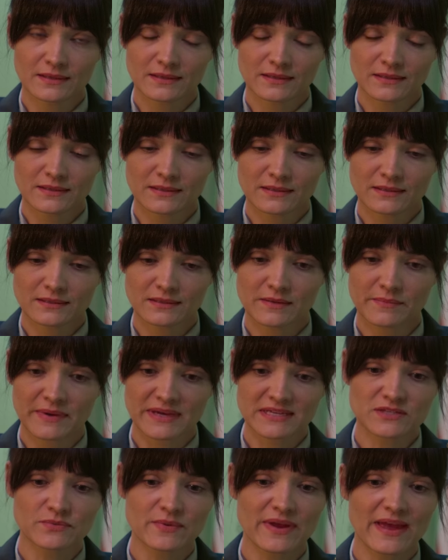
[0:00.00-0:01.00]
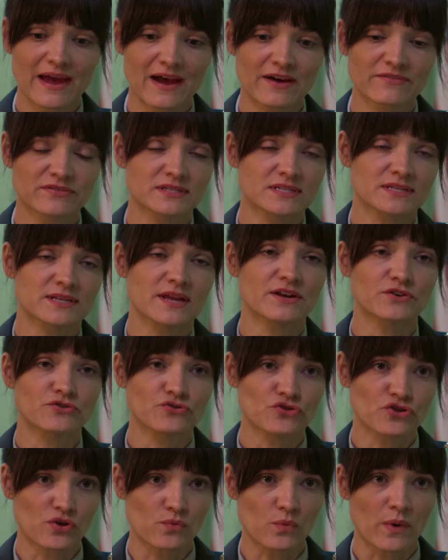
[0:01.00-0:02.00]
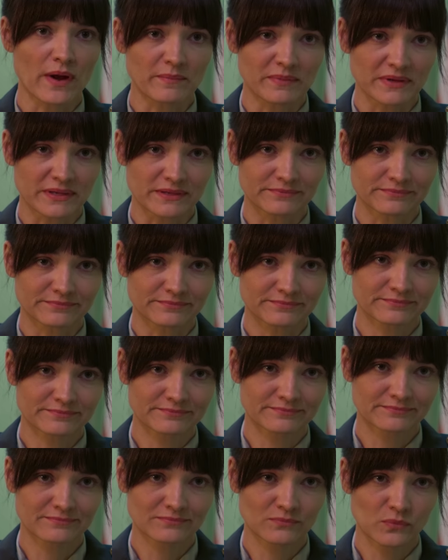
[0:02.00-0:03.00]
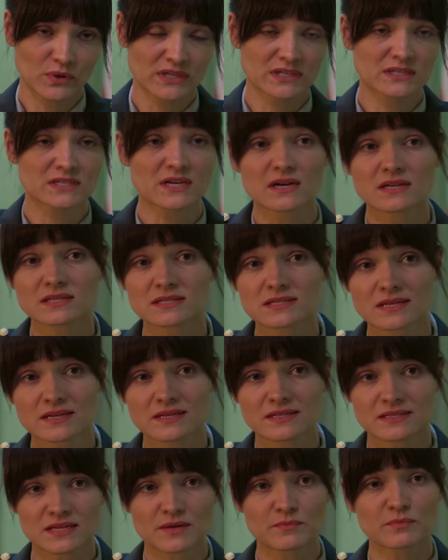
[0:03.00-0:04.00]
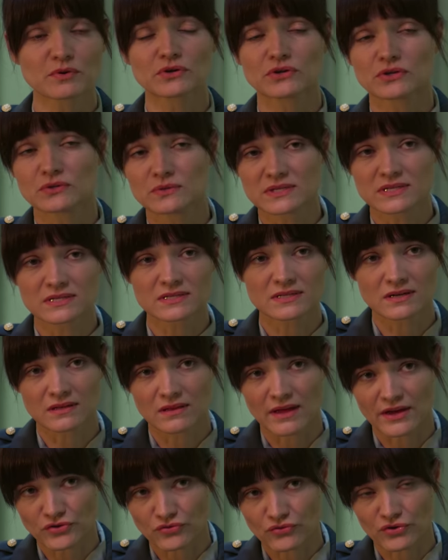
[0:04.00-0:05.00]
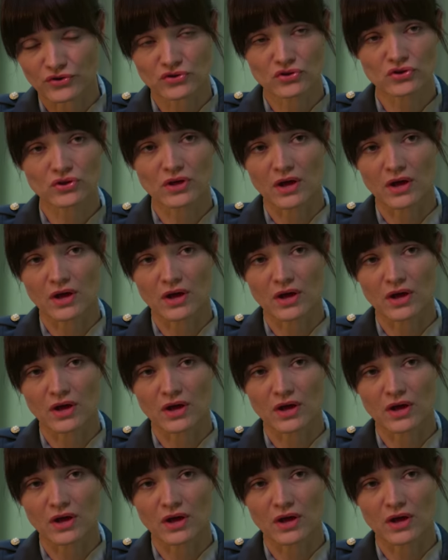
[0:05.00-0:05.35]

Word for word: don't you worry, if bullets don't work, a newly invented plasma rifle might do the trick.